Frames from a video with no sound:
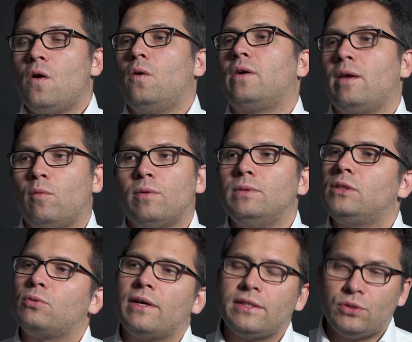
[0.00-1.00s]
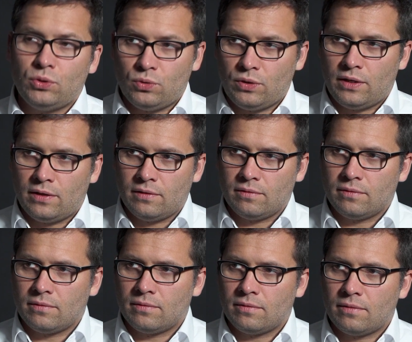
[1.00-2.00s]
okay, what are we trying to do here,
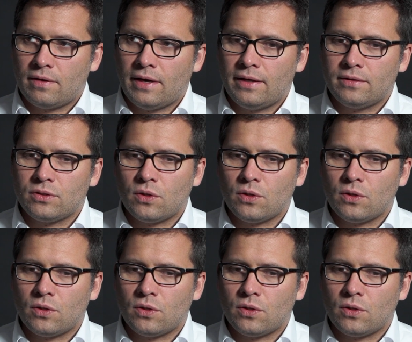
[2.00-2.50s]
right?